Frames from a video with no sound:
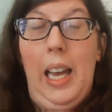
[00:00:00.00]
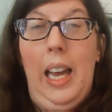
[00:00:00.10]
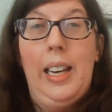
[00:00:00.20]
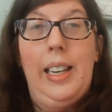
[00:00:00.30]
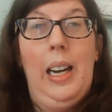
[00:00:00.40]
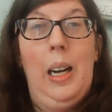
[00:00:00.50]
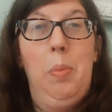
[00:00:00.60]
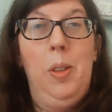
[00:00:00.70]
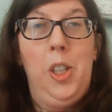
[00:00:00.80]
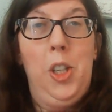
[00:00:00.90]
Now I'm
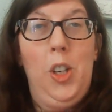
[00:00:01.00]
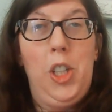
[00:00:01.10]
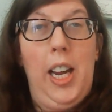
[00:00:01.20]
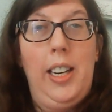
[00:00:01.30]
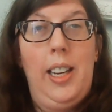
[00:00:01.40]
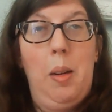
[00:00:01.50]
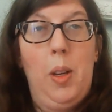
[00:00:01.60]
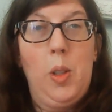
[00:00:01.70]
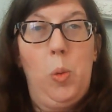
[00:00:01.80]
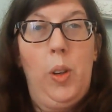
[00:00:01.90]
pretty sure in Chad
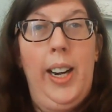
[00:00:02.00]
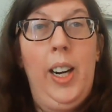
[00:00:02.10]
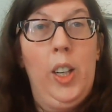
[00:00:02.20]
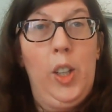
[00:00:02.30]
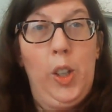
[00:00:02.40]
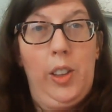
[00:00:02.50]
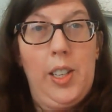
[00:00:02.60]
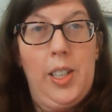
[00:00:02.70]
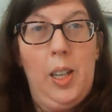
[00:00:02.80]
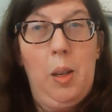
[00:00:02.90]
Daybell's world, Aaron hooked
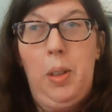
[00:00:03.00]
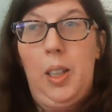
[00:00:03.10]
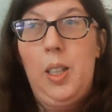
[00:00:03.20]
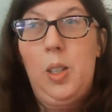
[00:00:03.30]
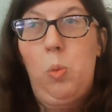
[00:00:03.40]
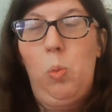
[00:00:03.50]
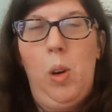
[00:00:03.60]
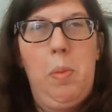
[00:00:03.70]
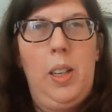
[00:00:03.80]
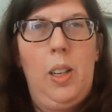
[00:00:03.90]
this up because
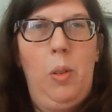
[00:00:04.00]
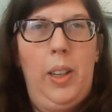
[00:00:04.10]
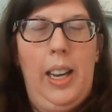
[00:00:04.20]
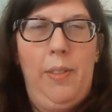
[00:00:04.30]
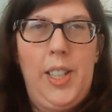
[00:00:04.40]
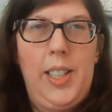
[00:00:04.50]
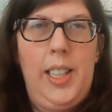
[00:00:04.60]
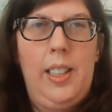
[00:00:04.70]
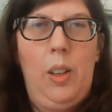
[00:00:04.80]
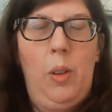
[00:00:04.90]
women only have the
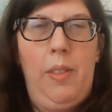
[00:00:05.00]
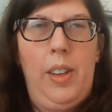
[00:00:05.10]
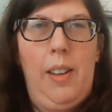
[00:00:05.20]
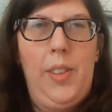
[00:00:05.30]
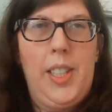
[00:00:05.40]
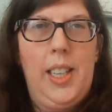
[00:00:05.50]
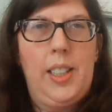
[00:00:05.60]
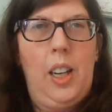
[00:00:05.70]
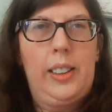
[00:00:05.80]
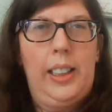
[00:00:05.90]
sense don't even have the sense
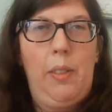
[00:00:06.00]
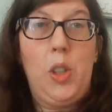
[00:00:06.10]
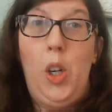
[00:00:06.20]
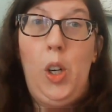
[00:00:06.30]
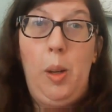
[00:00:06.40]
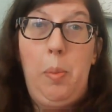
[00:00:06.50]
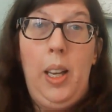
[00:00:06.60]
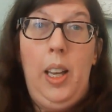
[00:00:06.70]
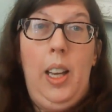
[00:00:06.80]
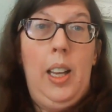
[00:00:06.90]
God gave a turnip.
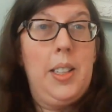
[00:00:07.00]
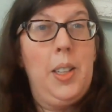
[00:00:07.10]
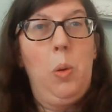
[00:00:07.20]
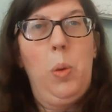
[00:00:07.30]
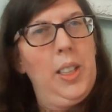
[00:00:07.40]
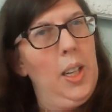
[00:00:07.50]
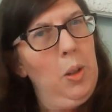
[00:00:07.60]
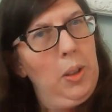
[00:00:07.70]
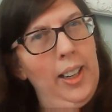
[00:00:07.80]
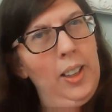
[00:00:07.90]
So we know
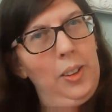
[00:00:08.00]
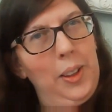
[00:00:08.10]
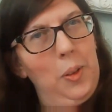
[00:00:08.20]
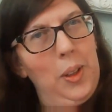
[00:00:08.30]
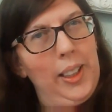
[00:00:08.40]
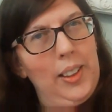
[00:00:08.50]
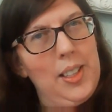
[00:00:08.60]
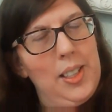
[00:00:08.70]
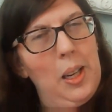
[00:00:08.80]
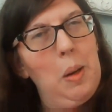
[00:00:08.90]
Carol didn't rig
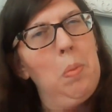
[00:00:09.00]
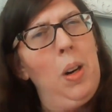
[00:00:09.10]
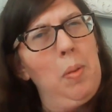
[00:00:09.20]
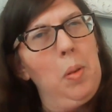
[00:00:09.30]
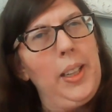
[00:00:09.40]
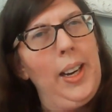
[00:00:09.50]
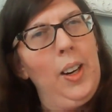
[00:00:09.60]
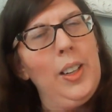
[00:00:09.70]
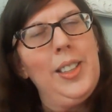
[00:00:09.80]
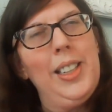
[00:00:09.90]
this up. Probably
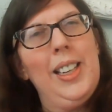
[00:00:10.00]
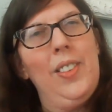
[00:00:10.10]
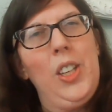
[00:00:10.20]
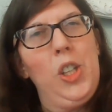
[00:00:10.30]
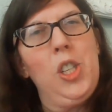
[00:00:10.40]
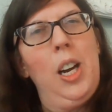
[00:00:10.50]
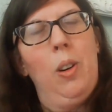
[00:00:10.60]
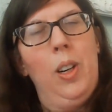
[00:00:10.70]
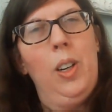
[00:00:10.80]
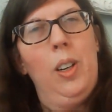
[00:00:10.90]
Aaron did, and then just
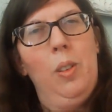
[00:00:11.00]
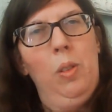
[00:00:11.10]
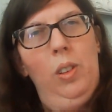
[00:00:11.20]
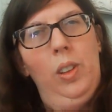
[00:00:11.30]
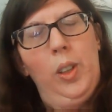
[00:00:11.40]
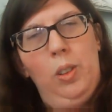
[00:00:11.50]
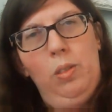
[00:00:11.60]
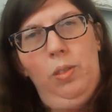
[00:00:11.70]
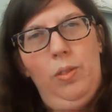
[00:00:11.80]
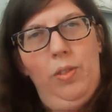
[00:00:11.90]
taught her little
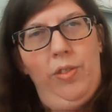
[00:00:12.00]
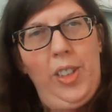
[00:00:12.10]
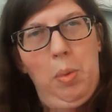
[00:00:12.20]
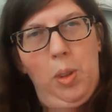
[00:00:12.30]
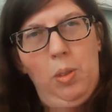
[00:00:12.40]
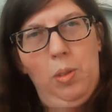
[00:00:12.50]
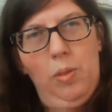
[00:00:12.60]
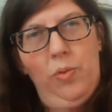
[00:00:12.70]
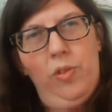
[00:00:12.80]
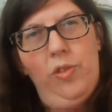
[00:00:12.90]
feeble
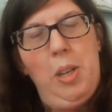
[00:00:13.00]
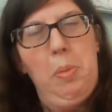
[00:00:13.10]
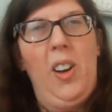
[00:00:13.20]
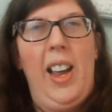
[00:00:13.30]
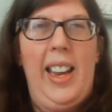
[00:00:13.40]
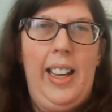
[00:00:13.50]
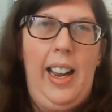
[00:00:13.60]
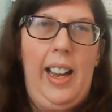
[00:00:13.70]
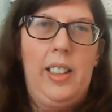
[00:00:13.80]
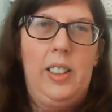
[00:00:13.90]
female hand
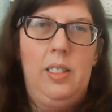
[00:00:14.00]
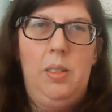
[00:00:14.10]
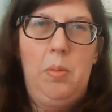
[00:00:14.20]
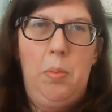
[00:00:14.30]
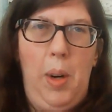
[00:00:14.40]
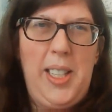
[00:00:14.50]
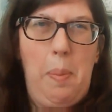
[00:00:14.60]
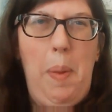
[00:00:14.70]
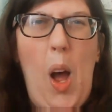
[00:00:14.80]
how to press a button.